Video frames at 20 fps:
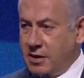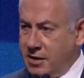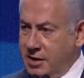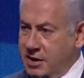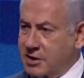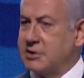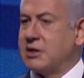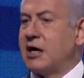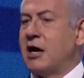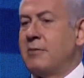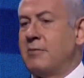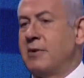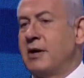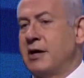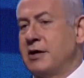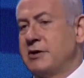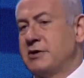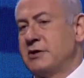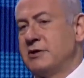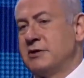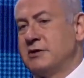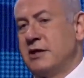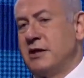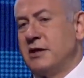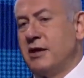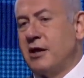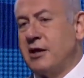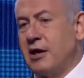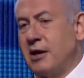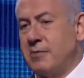these combinations
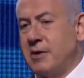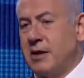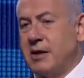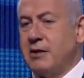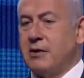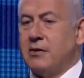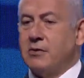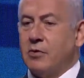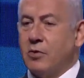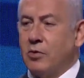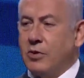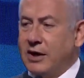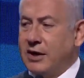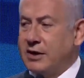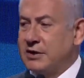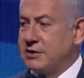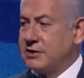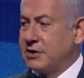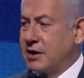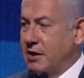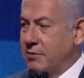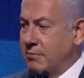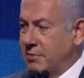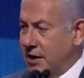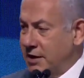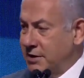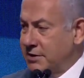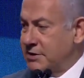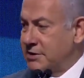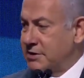in the coming weeks and
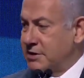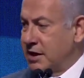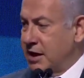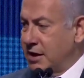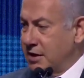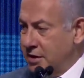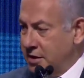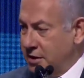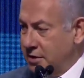months and